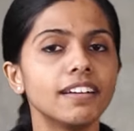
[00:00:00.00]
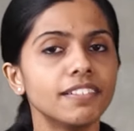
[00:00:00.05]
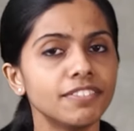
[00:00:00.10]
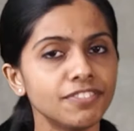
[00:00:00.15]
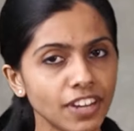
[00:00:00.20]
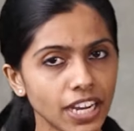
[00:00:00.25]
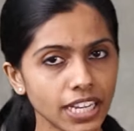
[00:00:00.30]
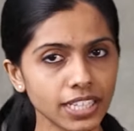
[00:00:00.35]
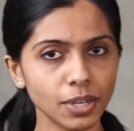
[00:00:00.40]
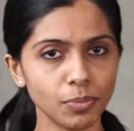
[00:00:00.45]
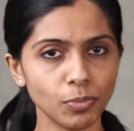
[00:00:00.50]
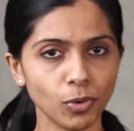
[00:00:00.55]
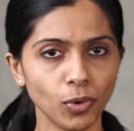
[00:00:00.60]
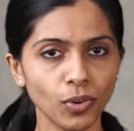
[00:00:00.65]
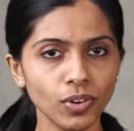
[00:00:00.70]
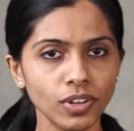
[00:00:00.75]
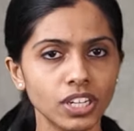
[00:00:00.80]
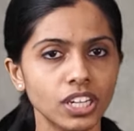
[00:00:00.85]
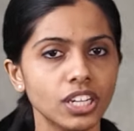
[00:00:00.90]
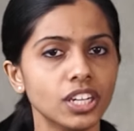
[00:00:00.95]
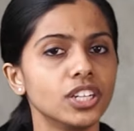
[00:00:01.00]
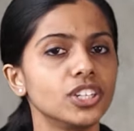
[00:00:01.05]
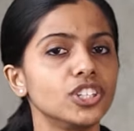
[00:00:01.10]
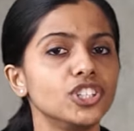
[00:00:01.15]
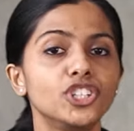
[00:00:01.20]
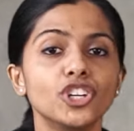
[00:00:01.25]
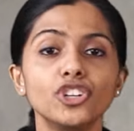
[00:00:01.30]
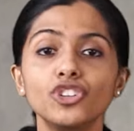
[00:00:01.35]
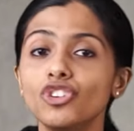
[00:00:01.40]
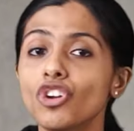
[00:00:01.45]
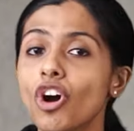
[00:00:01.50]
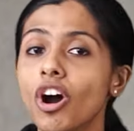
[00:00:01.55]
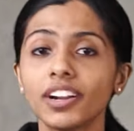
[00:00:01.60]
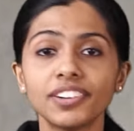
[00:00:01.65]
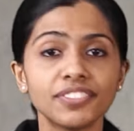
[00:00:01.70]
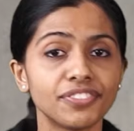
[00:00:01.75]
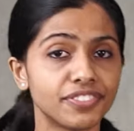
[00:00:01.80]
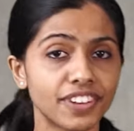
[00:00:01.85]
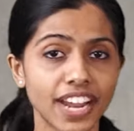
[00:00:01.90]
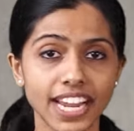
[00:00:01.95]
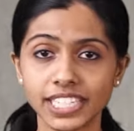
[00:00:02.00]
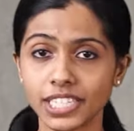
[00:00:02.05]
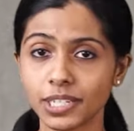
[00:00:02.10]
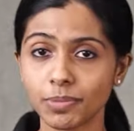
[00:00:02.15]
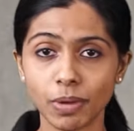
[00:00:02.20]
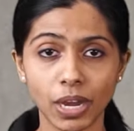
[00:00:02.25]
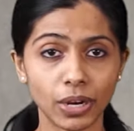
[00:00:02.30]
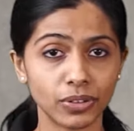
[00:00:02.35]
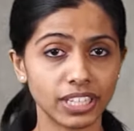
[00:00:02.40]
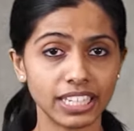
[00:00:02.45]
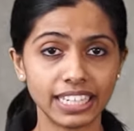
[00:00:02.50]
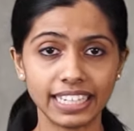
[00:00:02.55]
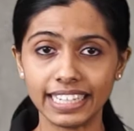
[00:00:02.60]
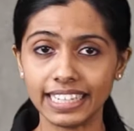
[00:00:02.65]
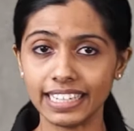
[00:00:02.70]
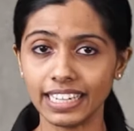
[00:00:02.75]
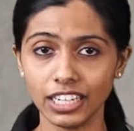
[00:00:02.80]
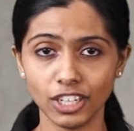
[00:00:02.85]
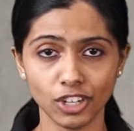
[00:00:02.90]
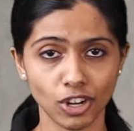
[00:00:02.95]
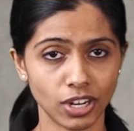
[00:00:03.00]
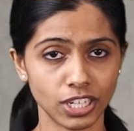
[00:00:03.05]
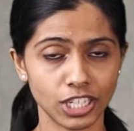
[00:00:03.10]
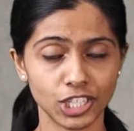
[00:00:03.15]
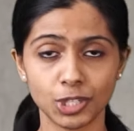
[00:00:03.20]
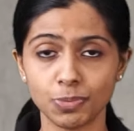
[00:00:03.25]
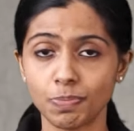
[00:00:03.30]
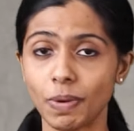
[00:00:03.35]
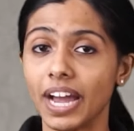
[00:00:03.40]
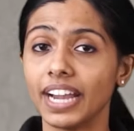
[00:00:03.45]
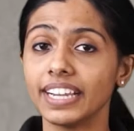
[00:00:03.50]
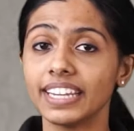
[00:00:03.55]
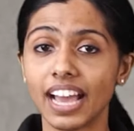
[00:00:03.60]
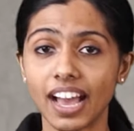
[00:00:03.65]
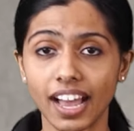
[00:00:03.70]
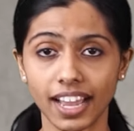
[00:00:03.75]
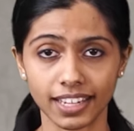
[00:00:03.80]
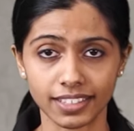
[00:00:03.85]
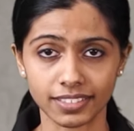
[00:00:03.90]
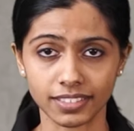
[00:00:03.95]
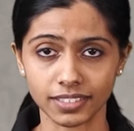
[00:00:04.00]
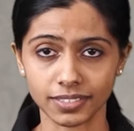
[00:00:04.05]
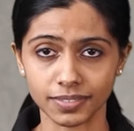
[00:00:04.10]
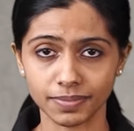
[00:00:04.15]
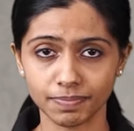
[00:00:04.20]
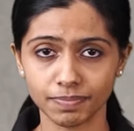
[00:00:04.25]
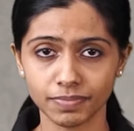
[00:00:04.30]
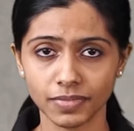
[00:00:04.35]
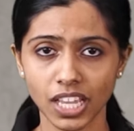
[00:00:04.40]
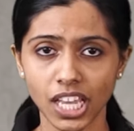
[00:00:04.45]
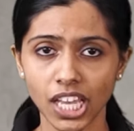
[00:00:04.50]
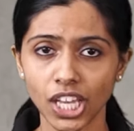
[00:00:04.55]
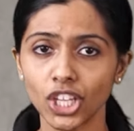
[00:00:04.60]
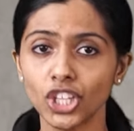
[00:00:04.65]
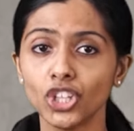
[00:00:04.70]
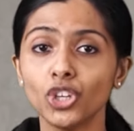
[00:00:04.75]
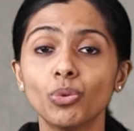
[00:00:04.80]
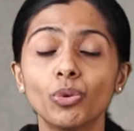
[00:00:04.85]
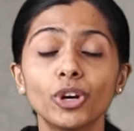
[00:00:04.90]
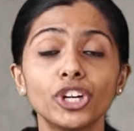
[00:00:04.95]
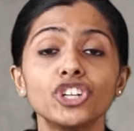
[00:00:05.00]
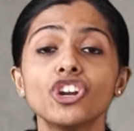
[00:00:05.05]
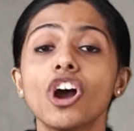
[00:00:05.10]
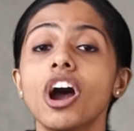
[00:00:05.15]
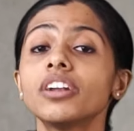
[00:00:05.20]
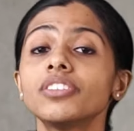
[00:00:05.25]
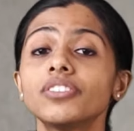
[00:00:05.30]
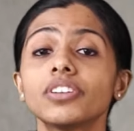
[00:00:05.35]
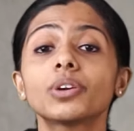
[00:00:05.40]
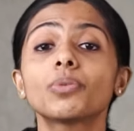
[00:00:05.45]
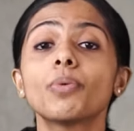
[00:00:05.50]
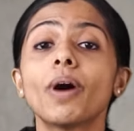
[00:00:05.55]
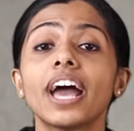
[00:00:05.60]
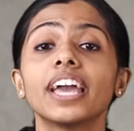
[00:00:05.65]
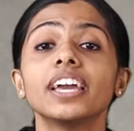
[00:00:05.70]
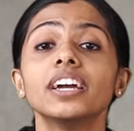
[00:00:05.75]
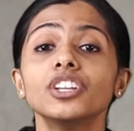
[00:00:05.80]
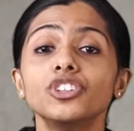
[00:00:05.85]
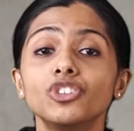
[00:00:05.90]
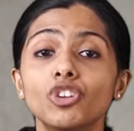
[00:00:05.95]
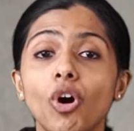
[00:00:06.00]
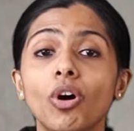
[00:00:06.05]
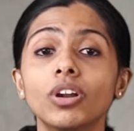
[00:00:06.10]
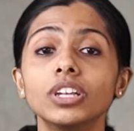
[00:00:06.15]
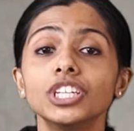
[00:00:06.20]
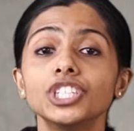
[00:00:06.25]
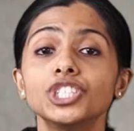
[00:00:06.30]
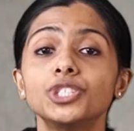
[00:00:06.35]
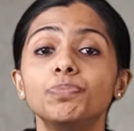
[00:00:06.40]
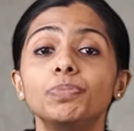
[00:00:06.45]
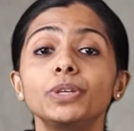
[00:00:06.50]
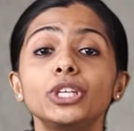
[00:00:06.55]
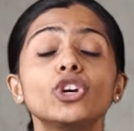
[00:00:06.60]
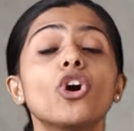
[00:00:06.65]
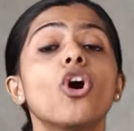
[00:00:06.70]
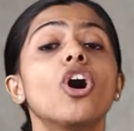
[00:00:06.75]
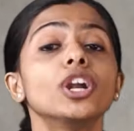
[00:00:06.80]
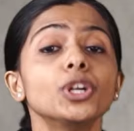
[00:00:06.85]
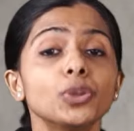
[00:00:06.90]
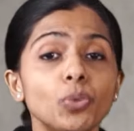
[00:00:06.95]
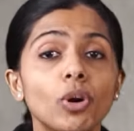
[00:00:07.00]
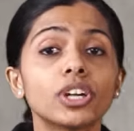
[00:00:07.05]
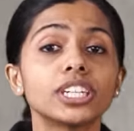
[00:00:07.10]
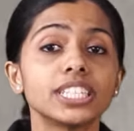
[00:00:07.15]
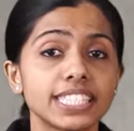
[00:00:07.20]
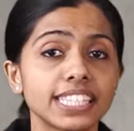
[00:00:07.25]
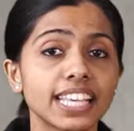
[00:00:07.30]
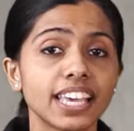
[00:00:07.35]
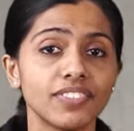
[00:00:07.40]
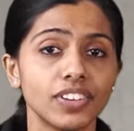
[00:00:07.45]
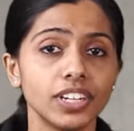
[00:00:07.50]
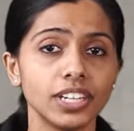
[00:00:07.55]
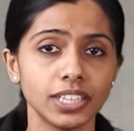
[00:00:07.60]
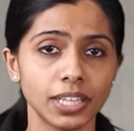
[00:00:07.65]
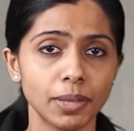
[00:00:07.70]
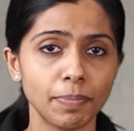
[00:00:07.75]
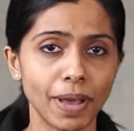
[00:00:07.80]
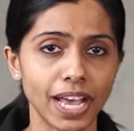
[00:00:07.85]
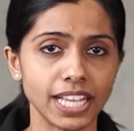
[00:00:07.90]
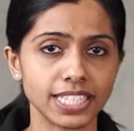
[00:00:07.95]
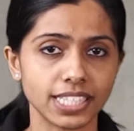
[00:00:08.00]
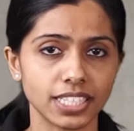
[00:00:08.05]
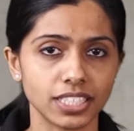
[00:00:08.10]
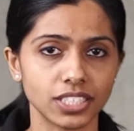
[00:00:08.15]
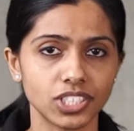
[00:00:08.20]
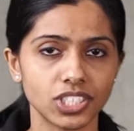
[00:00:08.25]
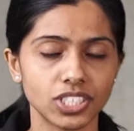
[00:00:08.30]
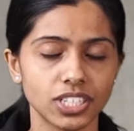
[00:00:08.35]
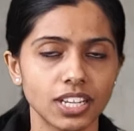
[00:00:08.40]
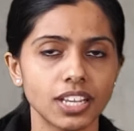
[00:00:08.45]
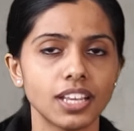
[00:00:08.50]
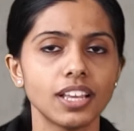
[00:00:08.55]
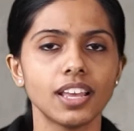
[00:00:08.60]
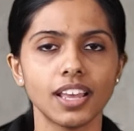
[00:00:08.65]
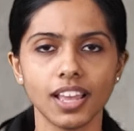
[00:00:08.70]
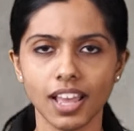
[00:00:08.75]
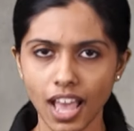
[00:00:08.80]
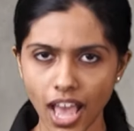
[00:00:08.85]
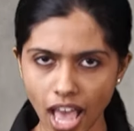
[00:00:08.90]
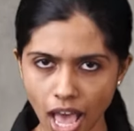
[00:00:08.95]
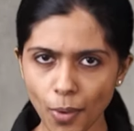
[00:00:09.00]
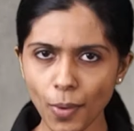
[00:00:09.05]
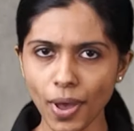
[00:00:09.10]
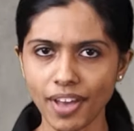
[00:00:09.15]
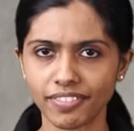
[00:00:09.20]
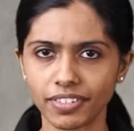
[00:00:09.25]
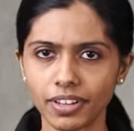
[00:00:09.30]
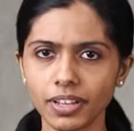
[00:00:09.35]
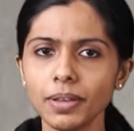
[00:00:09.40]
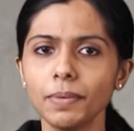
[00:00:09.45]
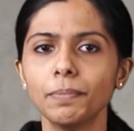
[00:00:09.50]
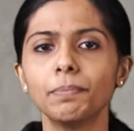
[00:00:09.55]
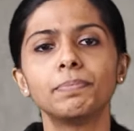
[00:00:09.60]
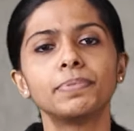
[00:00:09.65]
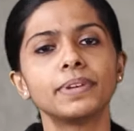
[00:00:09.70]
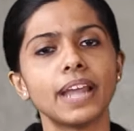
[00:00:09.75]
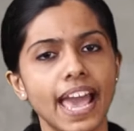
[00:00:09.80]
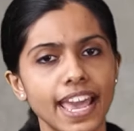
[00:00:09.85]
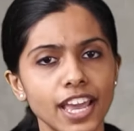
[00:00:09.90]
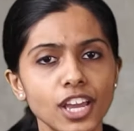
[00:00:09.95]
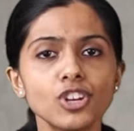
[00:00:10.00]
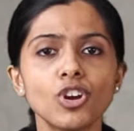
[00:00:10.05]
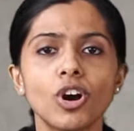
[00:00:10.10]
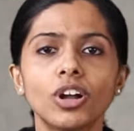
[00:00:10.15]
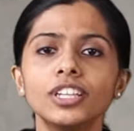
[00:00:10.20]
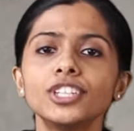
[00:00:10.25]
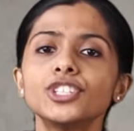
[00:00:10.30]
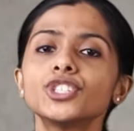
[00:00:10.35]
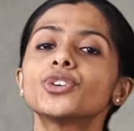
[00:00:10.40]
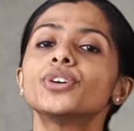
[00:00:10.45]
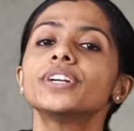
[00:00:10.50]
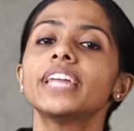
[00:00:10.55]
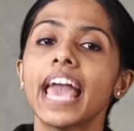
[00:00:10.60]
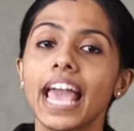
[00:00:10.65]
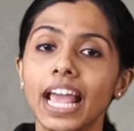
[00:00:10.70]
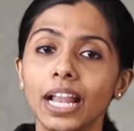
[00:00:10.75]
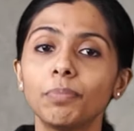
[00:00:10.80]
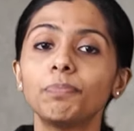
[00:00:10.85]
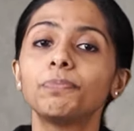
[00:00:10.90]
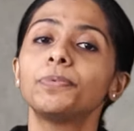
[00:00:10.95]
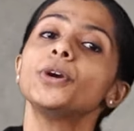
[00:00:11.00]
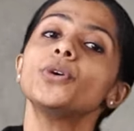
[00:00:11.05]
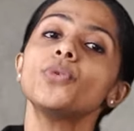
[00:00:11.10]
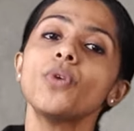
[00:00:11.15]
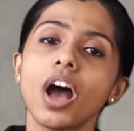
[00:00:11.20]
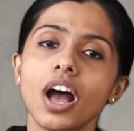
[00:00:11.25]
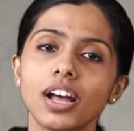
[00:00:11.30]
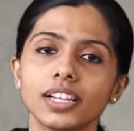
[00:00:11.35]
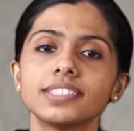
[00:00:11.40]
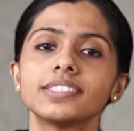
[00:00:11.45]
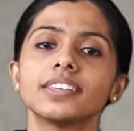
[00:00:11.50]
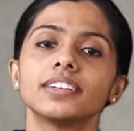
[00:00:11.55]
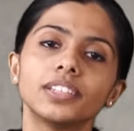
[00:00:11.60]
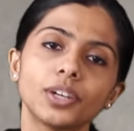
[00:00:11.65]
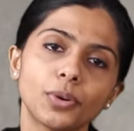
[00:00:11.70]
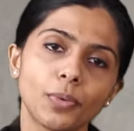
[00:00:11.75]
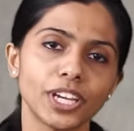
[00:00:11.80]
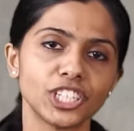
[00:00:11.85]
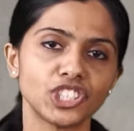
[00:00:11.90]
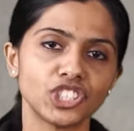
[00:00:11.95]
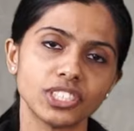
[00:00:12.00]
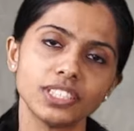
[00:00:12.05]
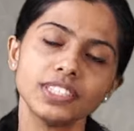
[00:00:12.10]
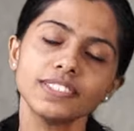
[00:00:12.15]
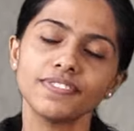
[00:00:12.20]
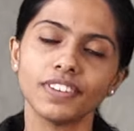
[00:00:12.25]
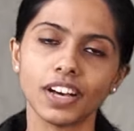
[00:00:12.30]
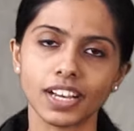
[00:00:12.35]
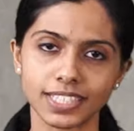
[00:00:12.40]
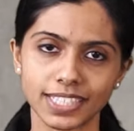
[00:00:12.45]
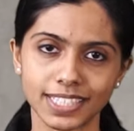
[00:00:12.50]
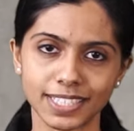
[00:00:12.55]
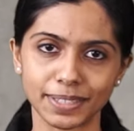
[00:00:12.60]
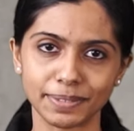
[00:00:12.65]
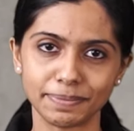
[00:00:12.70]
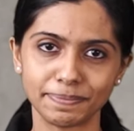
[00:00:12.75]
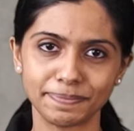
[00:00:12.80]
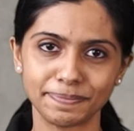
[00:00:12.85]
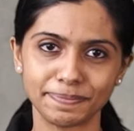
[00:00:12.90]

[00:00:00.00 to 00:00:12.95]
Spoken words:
Furthermore, do not fret about the legal knowledge part either. You would not require knowledge beyond what is given in the passage. However, prior knowledge could help you answer the questions faster.